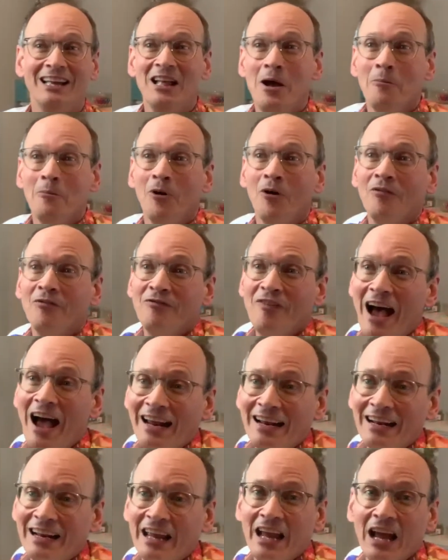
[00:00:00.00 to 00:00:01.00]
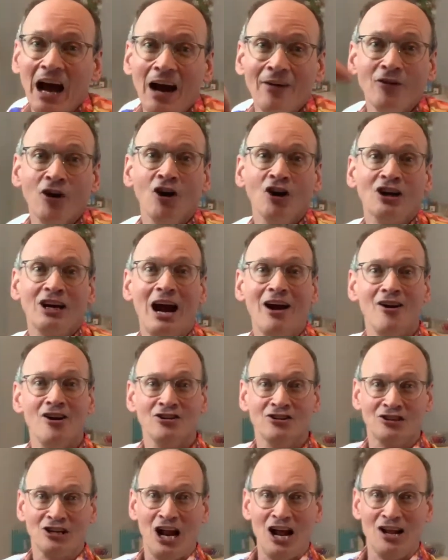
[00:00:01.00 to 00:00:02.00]
but finally I've got carrots
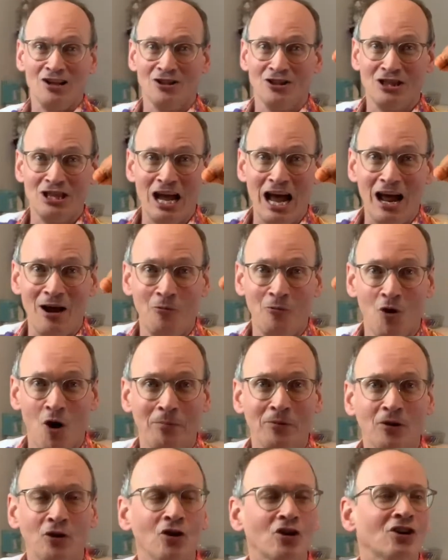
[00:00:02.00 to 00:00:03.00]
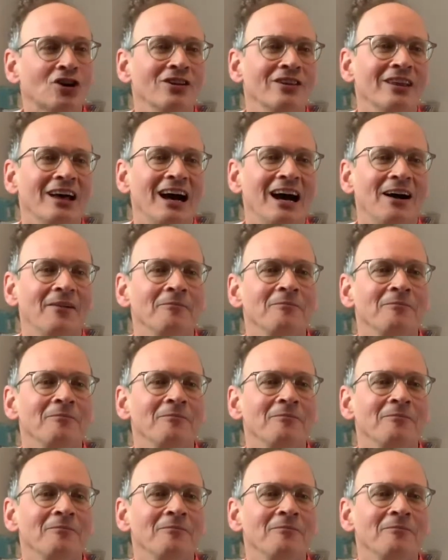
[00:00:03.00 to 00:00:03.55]
like that. Look at that.